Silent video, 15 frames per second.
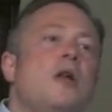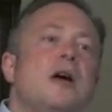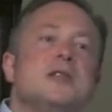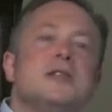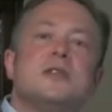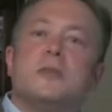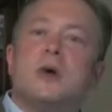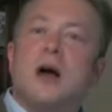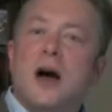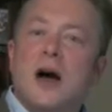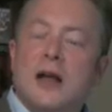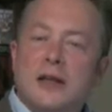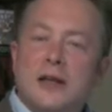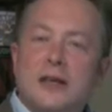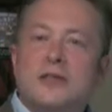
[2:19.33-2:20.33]
on some
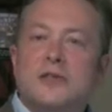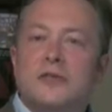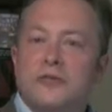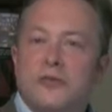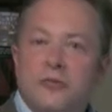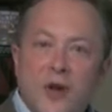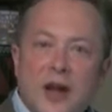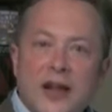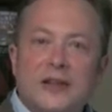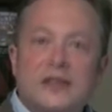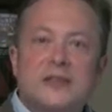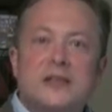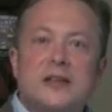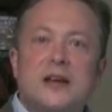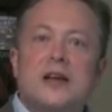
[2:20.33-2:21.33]
colleagues and
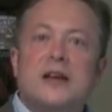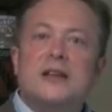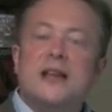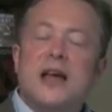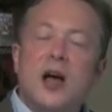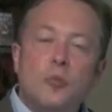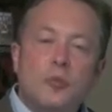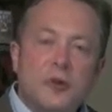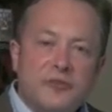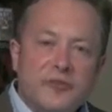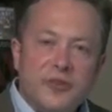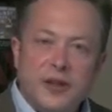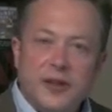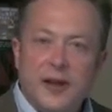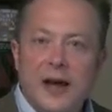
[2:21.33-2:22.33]
friends to help me
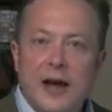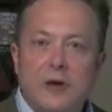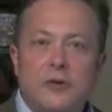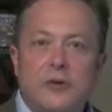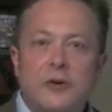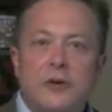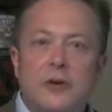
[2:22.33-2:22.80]
fill it out.